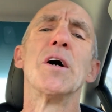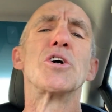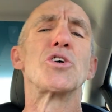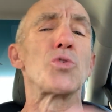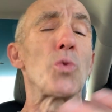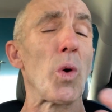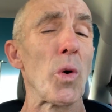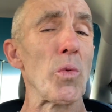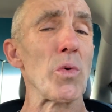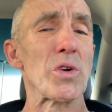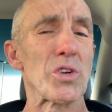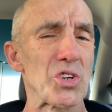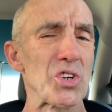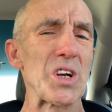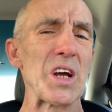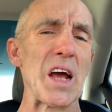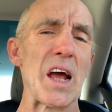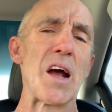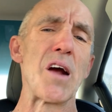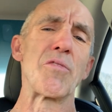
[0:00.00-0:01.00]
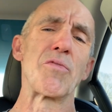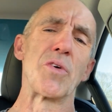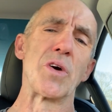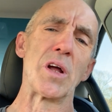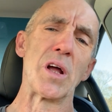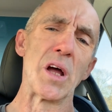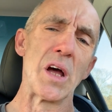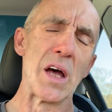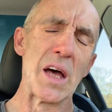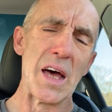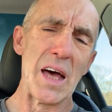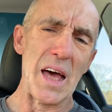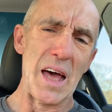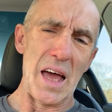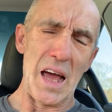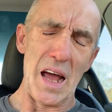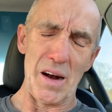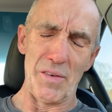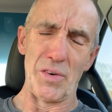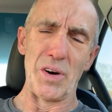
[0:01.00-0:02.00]
So we want to see every
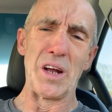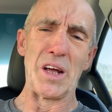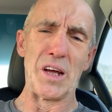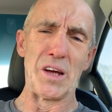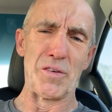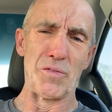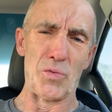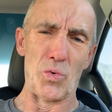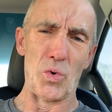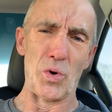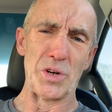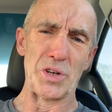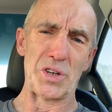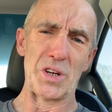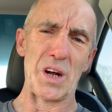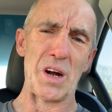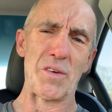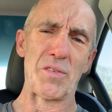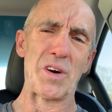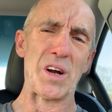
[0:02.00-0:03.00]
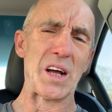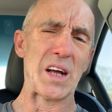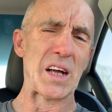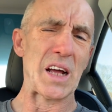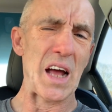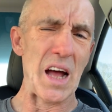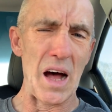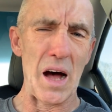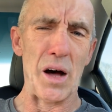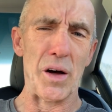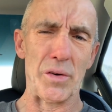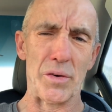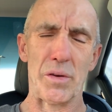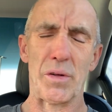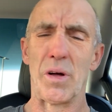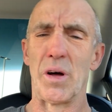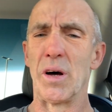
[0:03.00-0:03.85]
invoice, every account,